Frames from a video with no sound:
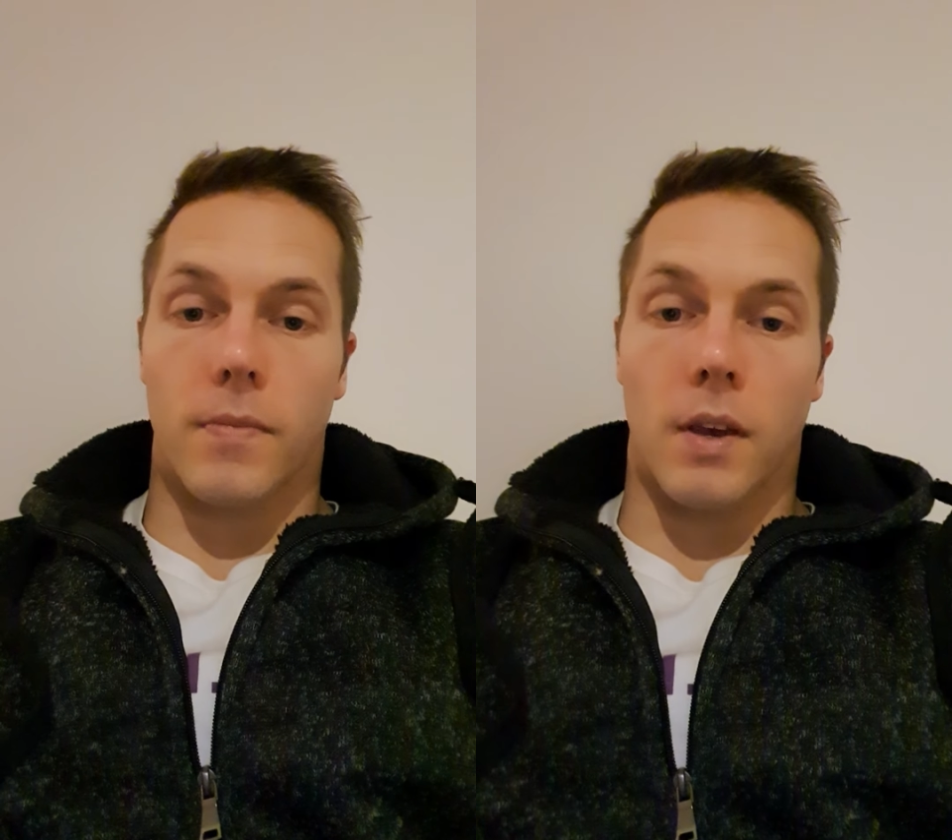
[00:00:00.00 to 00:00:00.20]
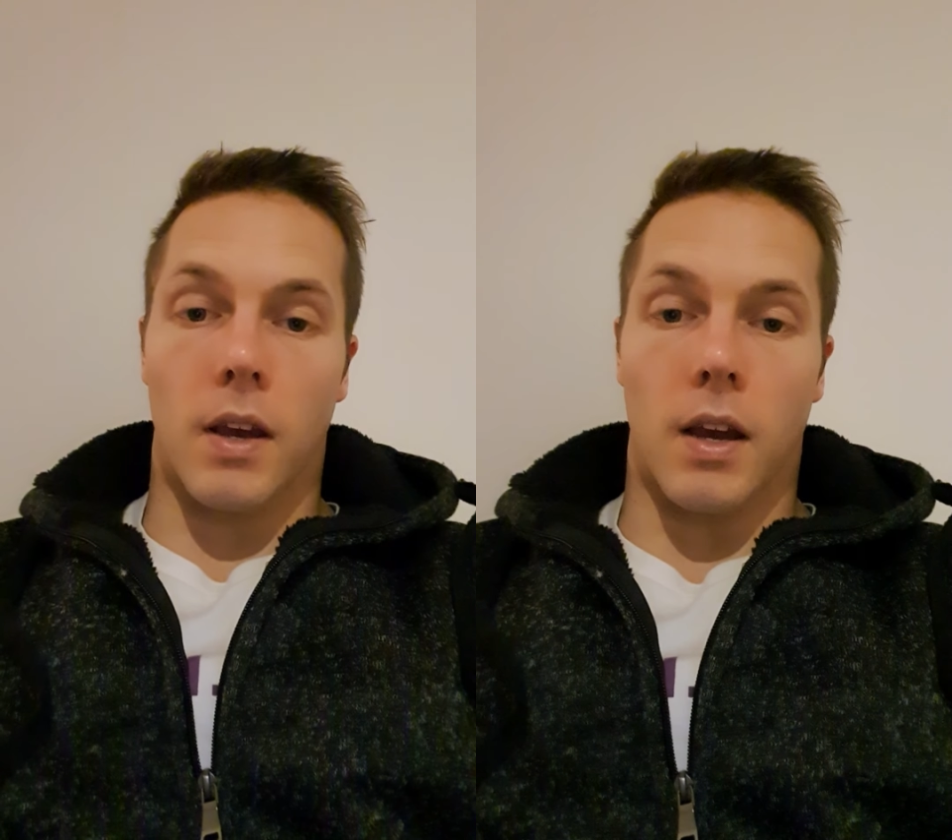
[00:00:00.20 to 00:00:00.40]

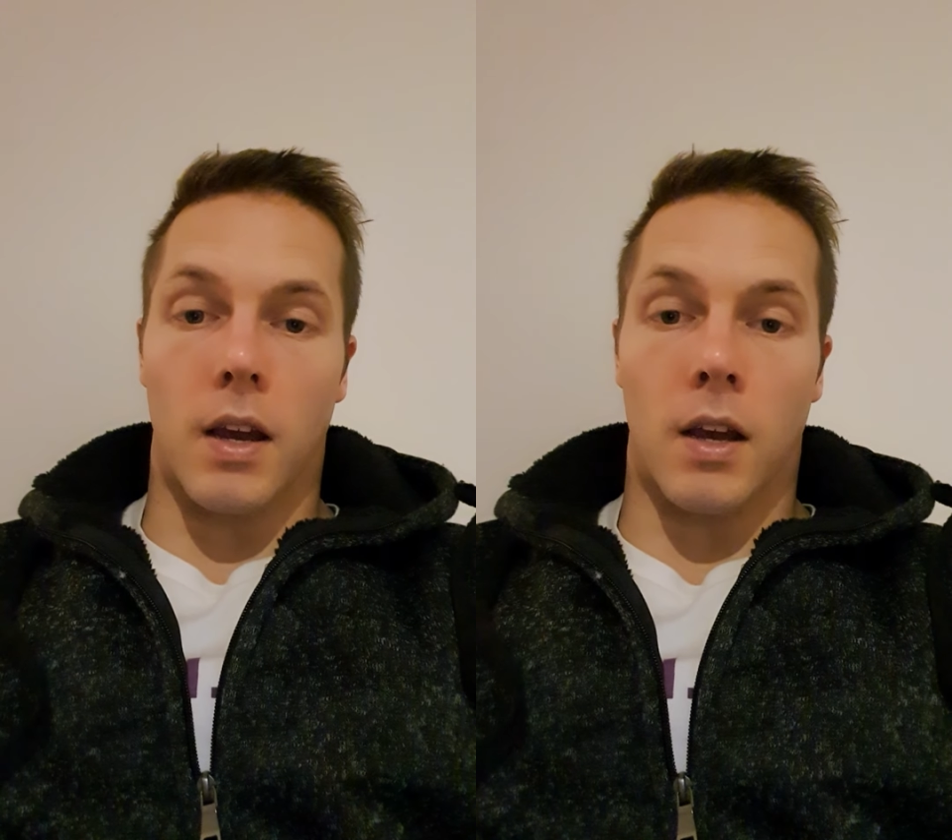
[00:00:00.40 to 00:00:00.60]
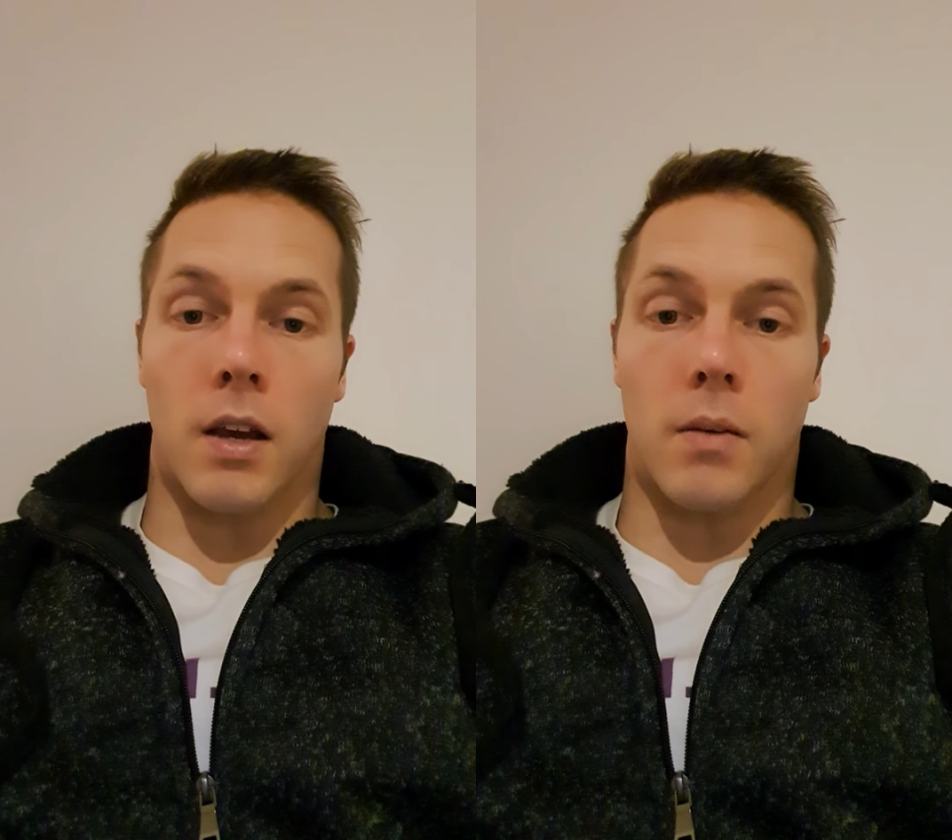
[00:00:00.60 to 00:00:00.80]

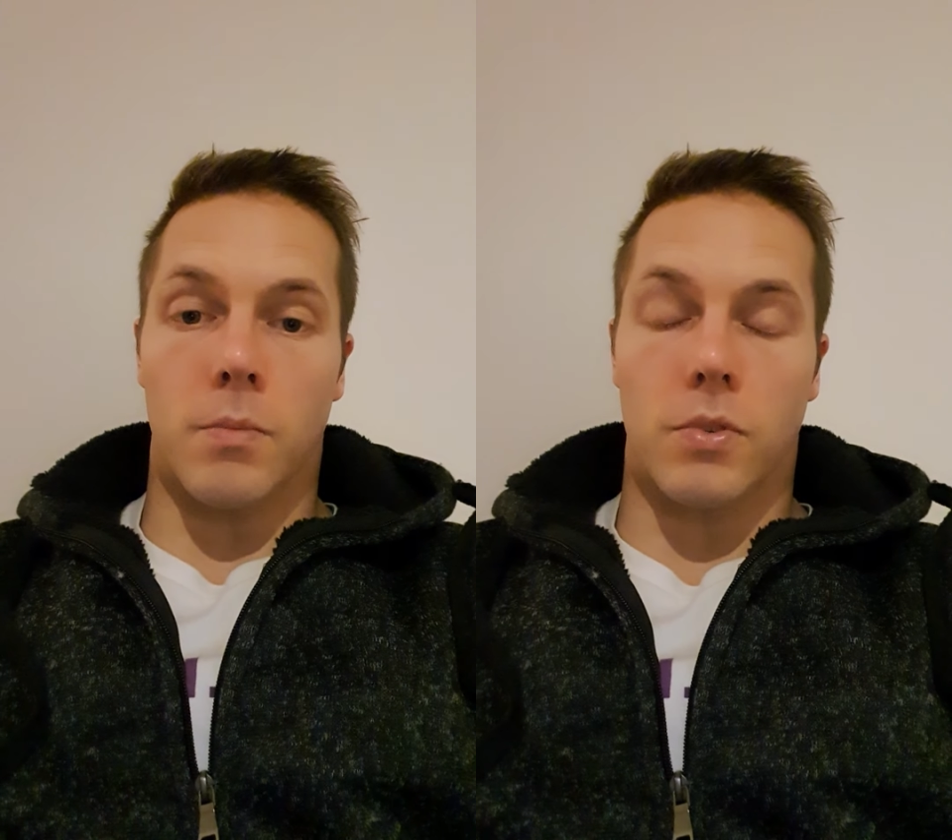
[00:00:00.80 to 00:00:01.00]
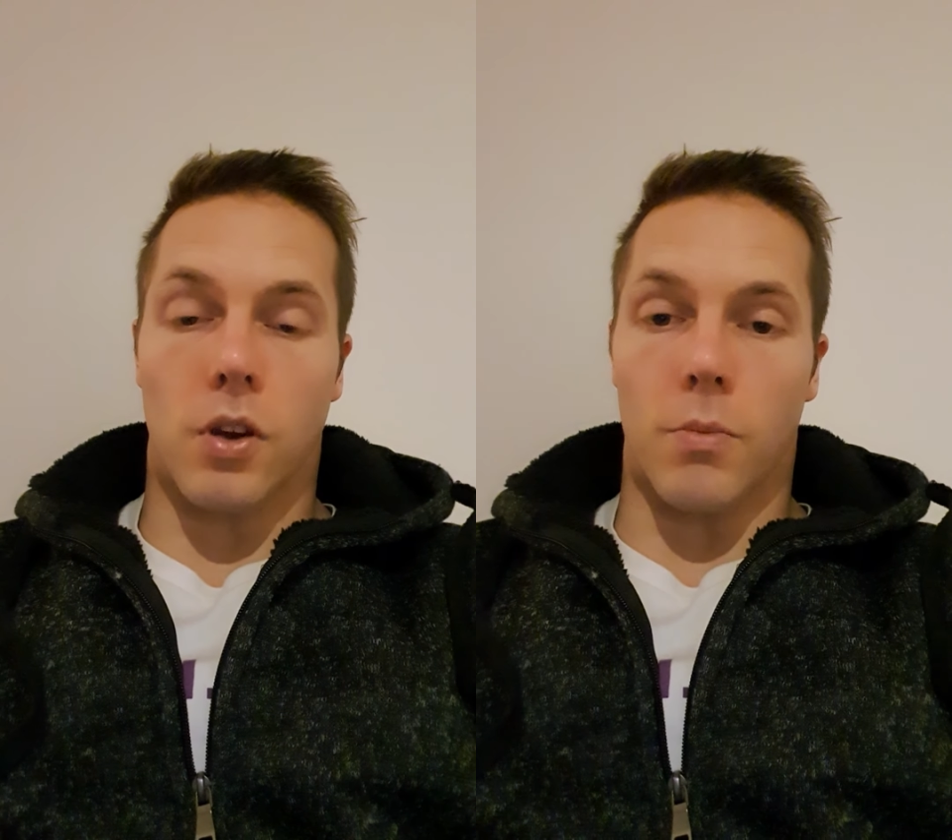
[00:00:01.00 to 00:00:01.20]

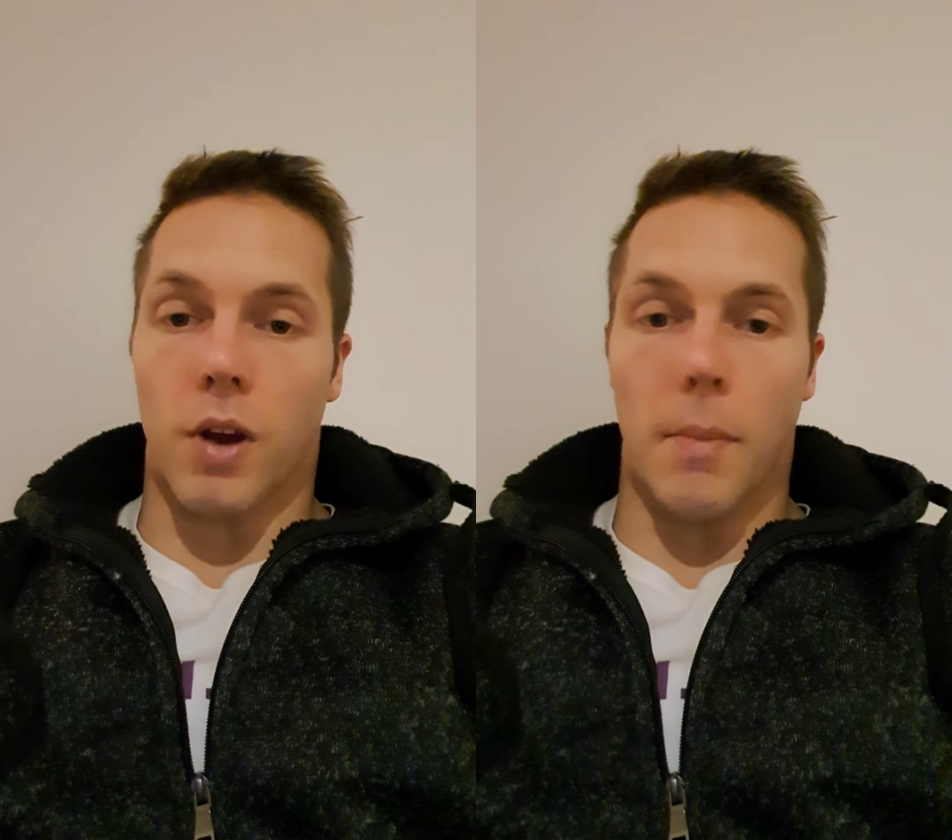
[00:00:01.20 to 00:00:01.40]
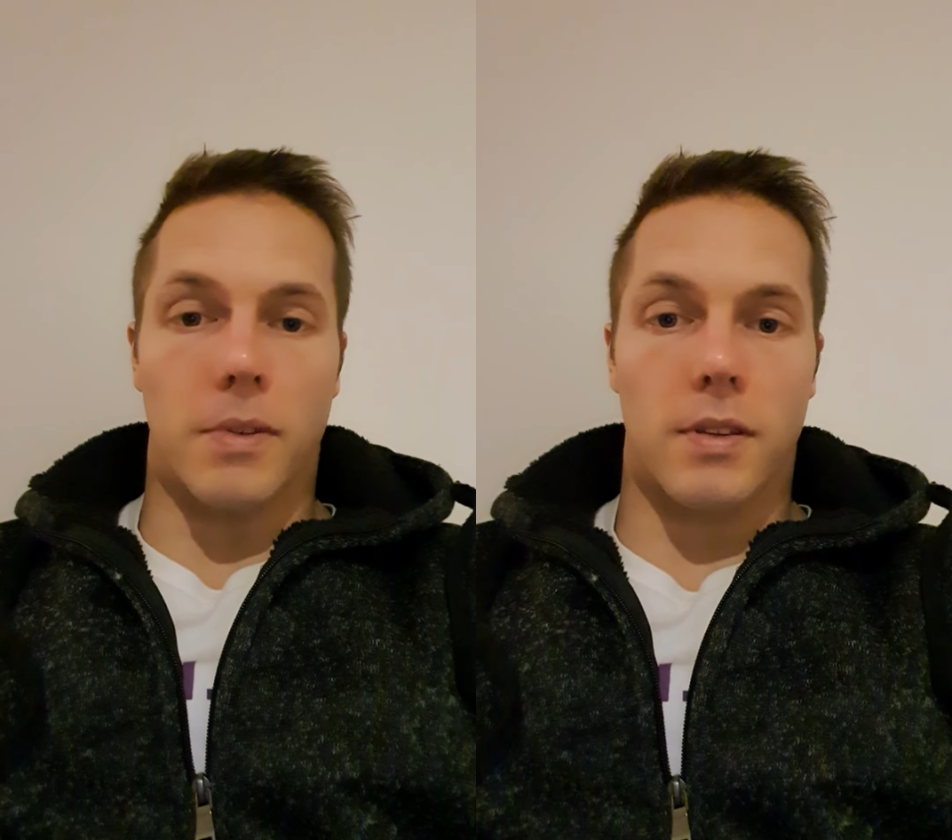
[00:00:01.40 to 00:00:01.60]
So I'm
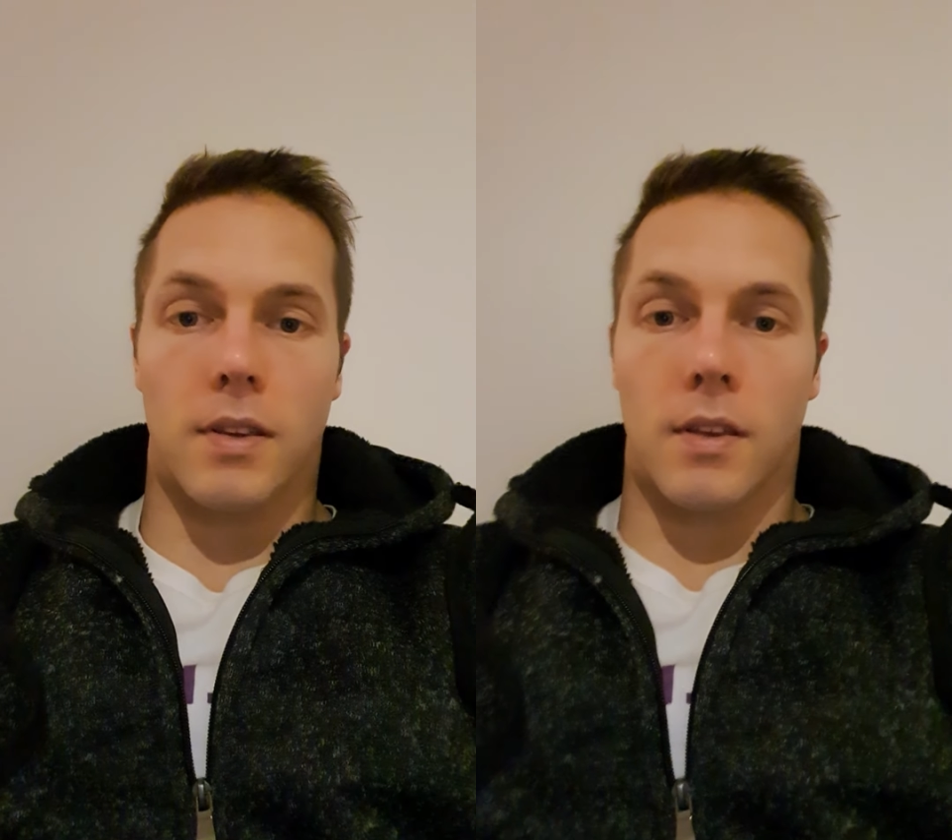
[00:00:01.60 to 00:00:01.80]
wrapped.